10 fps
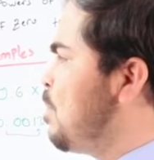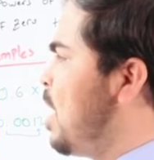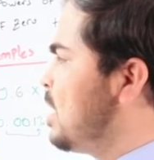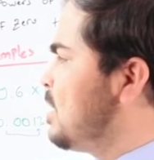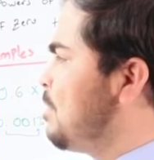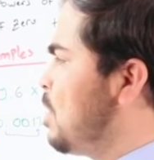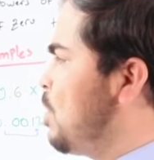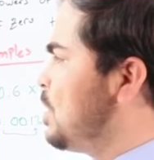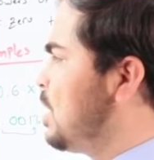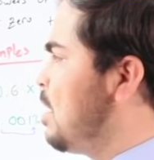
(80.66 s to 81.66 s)
parts of the
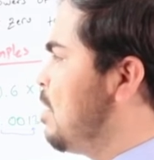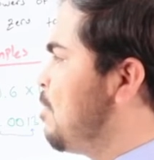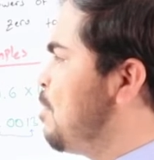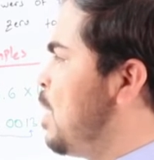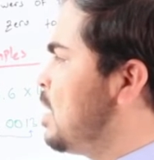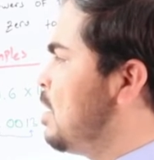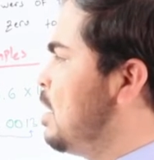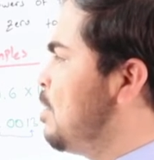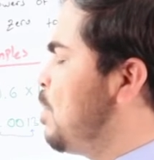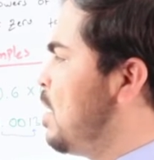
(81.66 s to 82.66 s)
question.
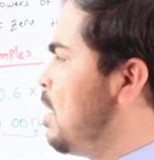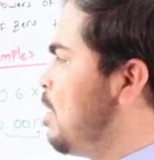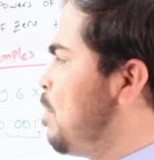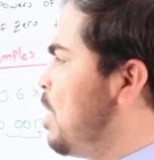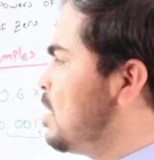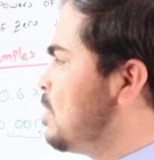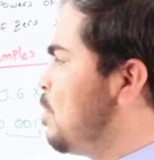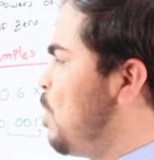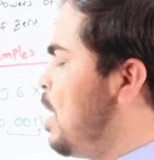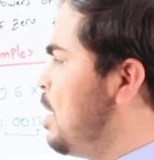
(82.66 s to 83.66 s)
In part
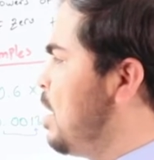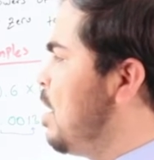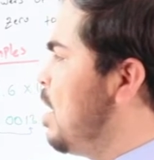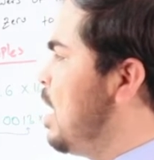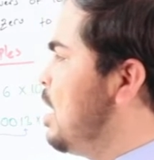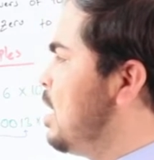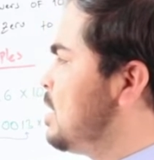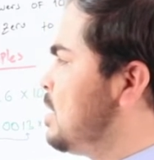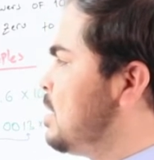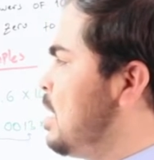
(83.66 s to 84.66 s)
1 it
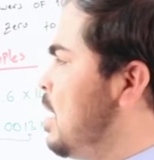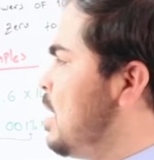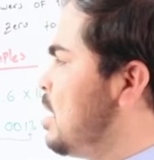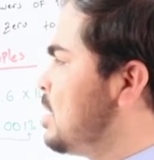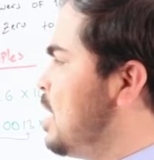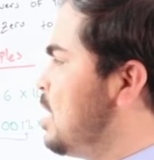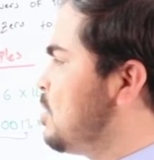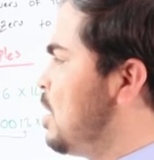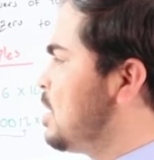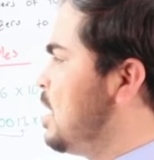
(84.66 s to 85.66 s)
says
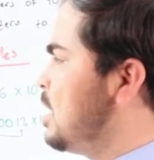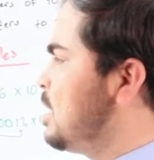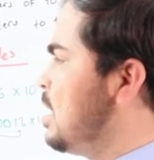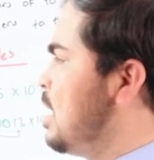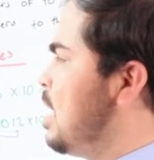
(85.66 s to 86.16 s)
to us that